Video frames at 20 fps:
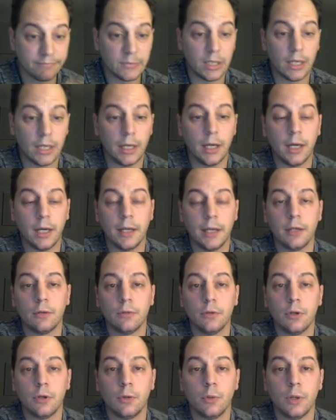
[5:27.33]
I
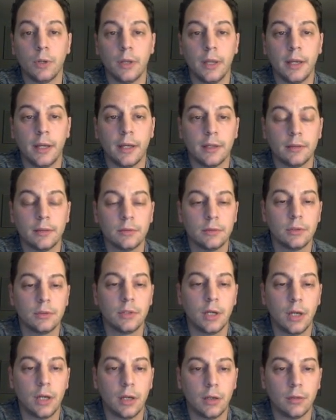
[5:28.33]
don't know where that
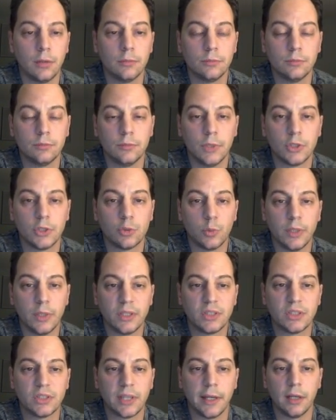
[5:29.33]
this
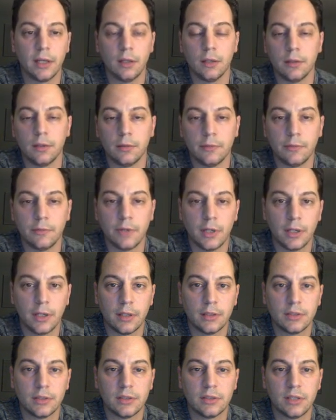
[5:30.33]
week's sale
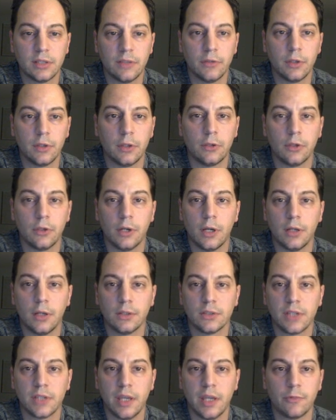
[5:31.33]
of
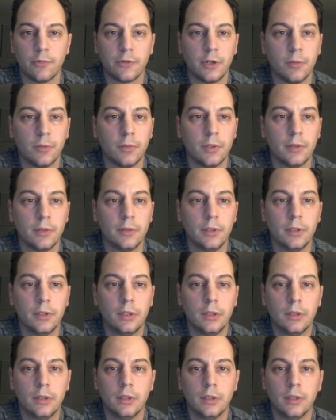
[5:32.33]
$700 came from.
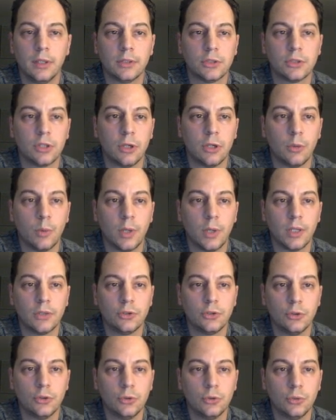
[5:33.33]
Let's go on
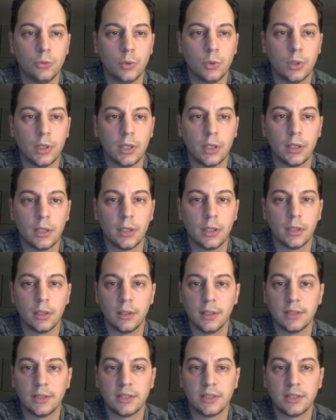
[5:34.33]
to, let's